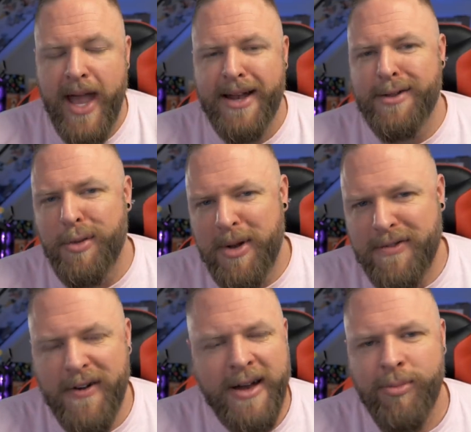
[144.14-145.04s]
had a little bit of
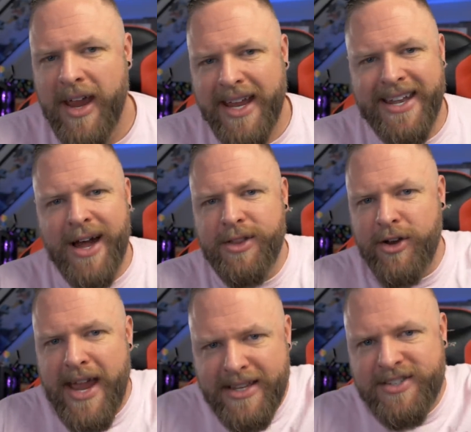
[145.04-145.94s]
fun breaking down their
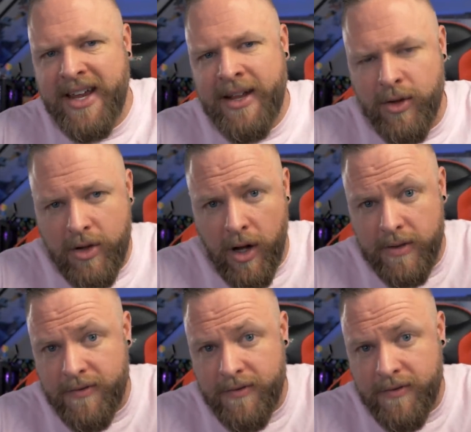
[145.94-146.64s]
hit single called